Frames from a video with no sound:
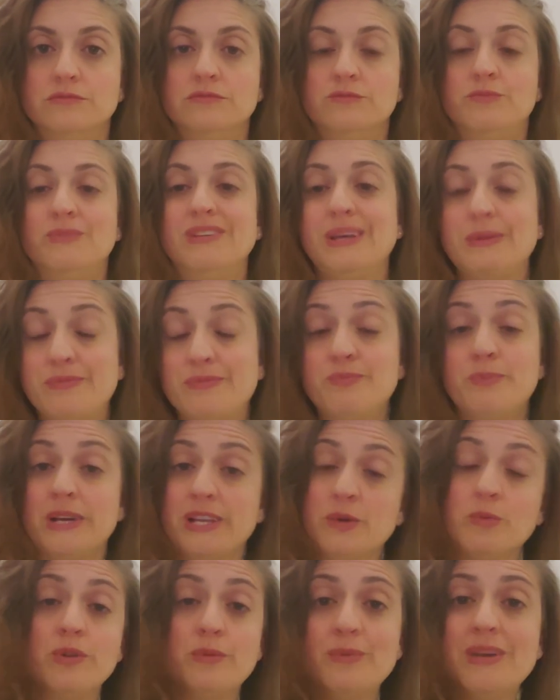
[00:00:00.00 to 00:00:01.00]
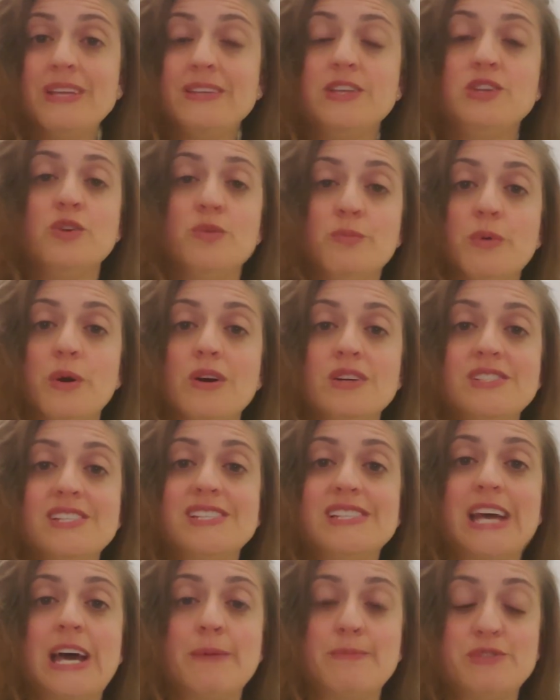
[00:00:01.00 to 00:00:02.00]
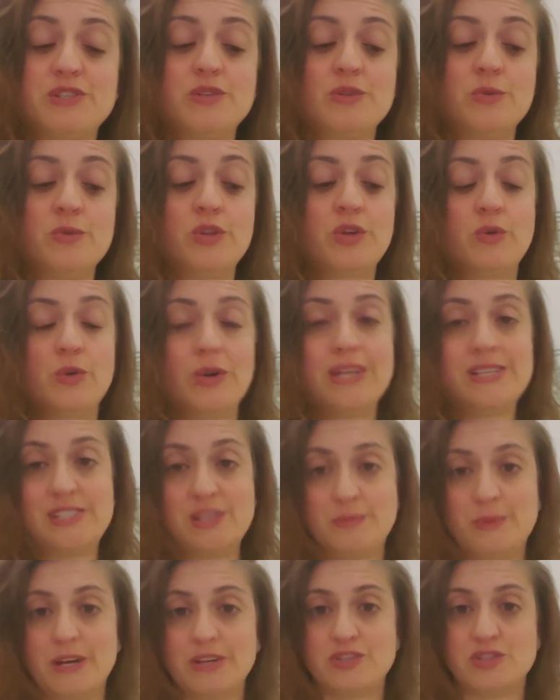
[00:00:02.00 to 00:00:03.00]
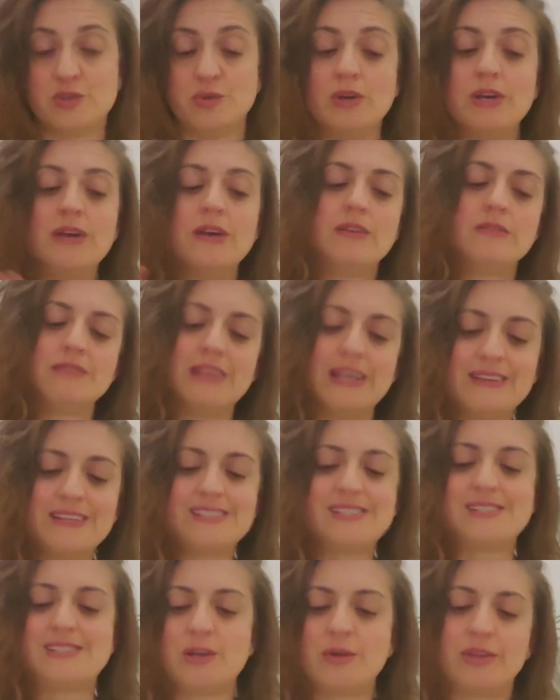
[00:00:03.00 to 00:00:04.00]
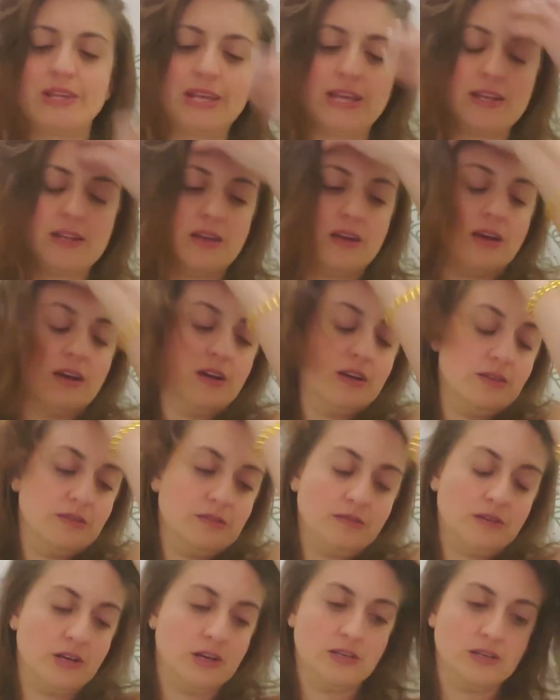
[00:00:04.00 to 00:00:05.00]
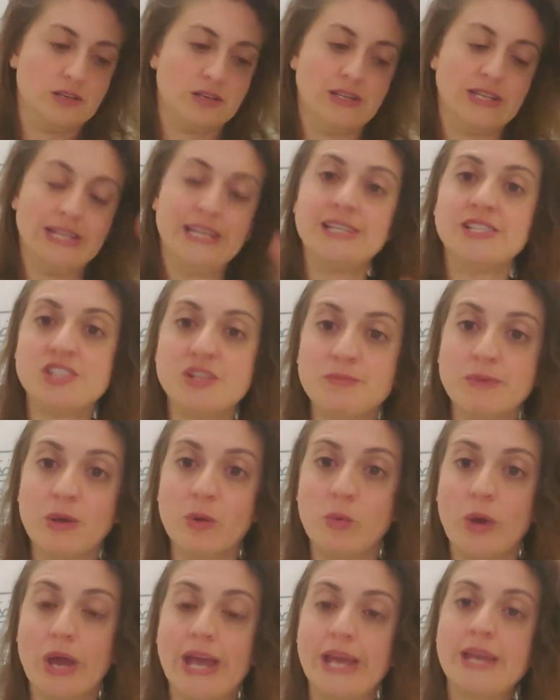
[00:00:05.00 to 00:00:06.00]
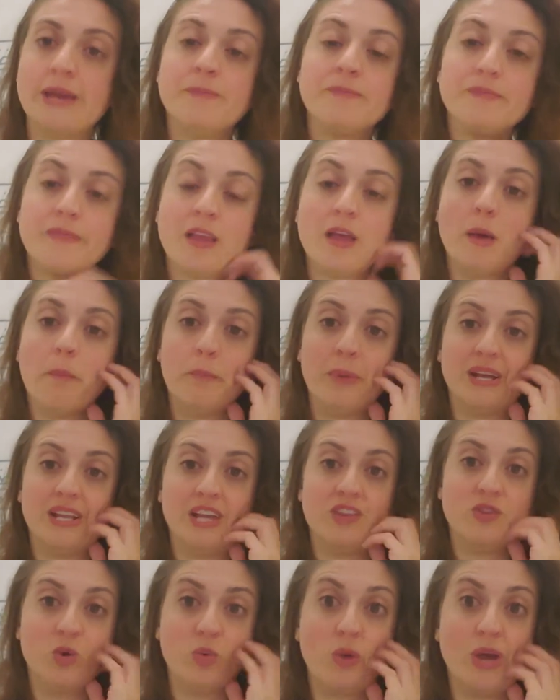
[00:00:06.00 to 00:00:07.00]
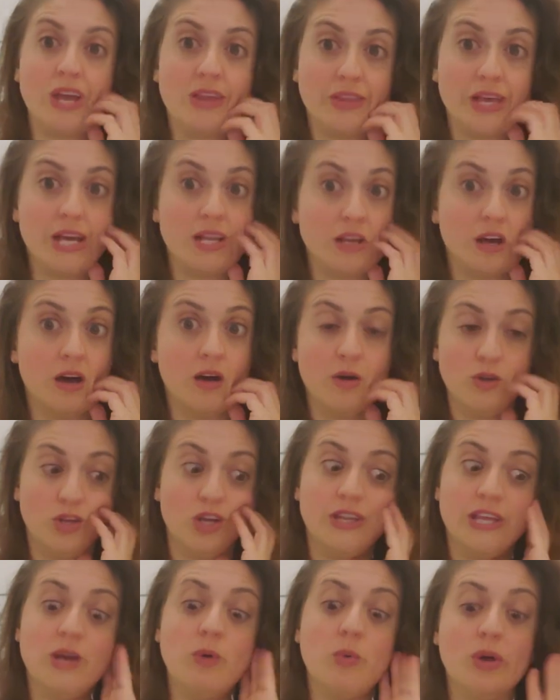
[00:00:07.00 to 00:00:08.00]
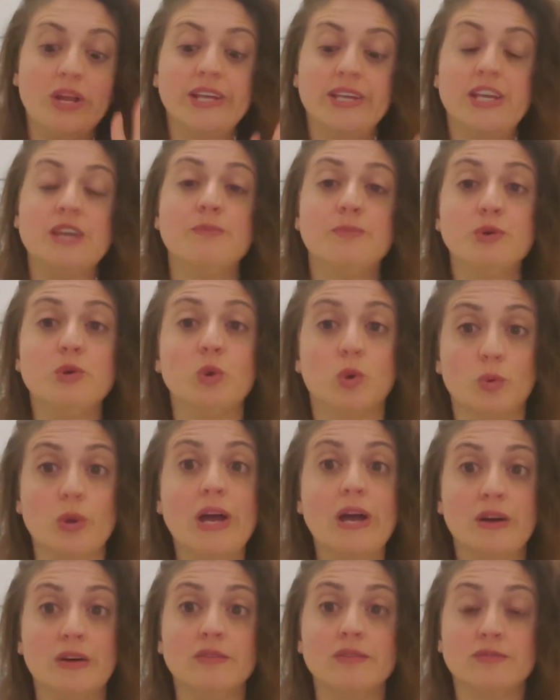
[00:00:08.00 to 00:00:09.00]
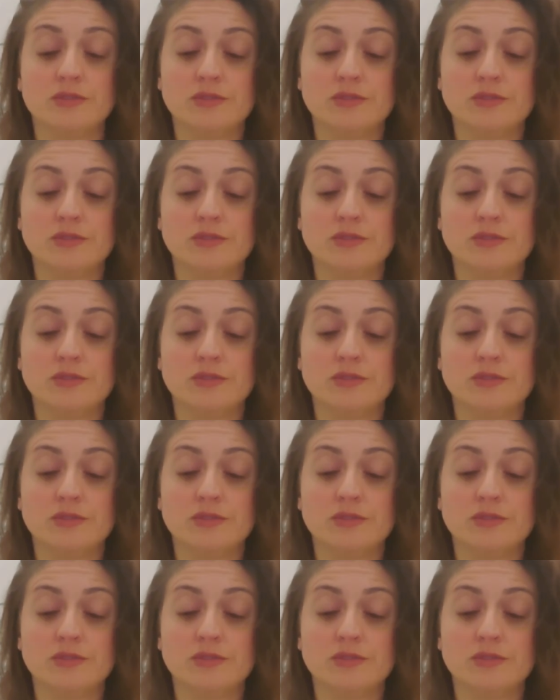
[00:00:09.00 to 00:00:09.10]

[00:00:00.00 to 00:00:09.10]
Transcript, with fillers: But, that, but it would mean that your boss is absolutely crazy about you. Not necessarily in a, a, an intimate way, but in the way that, oh, no, they want to keep you around.